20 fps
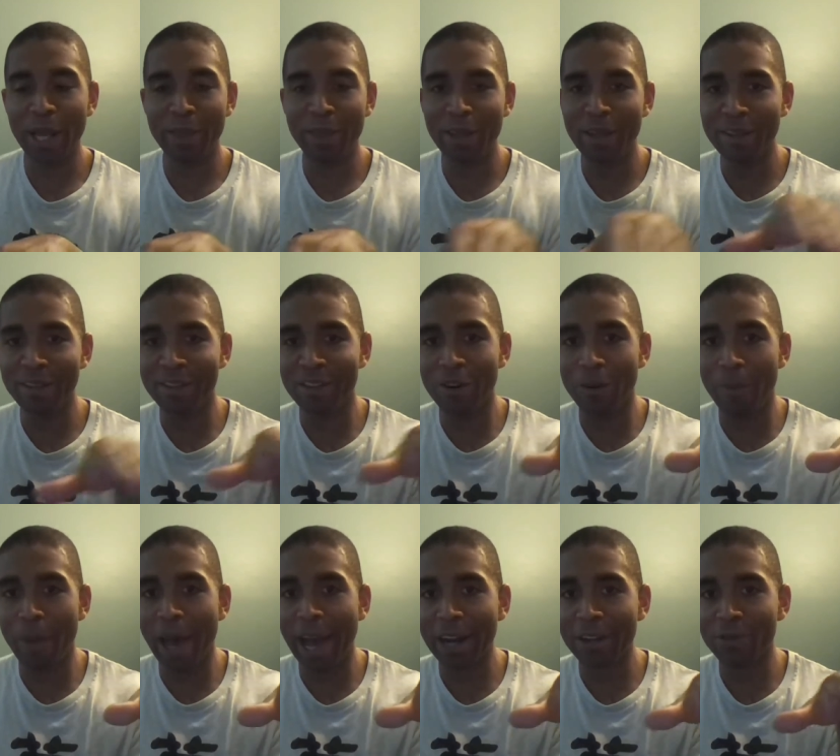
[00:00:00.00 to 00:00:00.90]
and things go
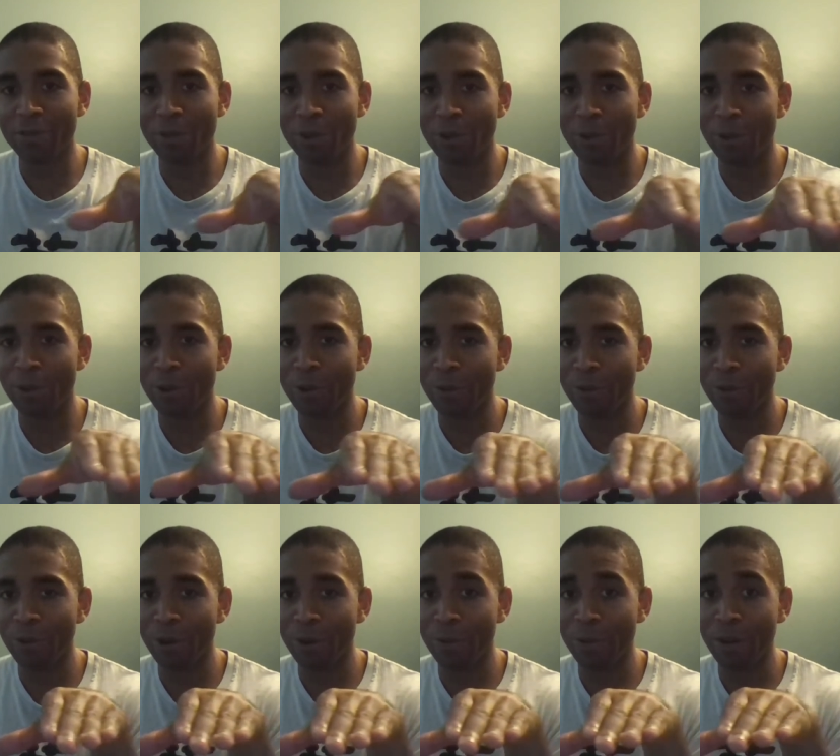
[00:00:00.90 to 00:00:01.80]
back to where they were,
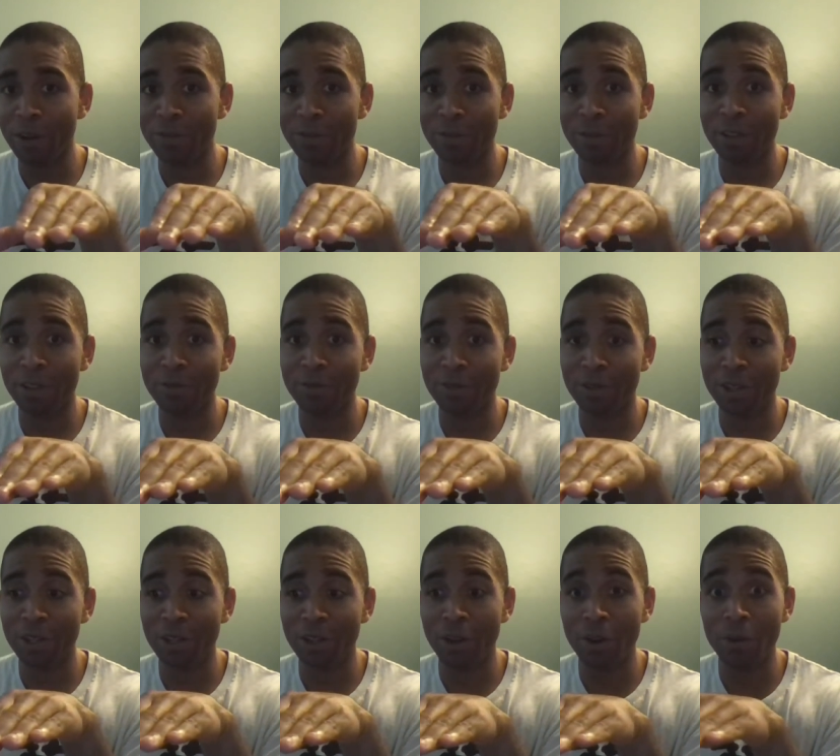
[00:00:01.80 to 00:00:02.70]
where it was, where things were,
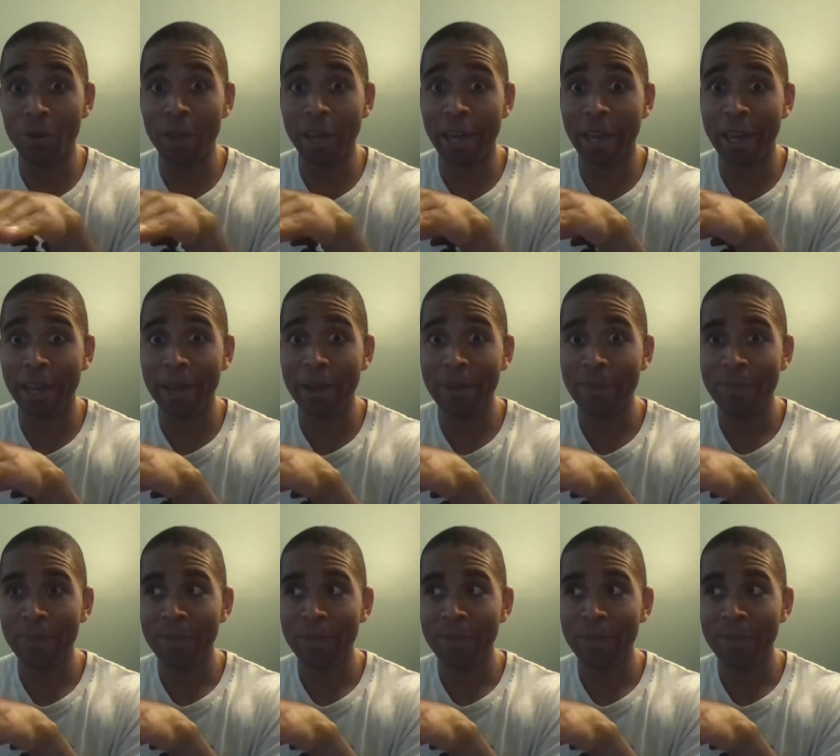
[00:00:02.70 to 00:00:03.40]
okay.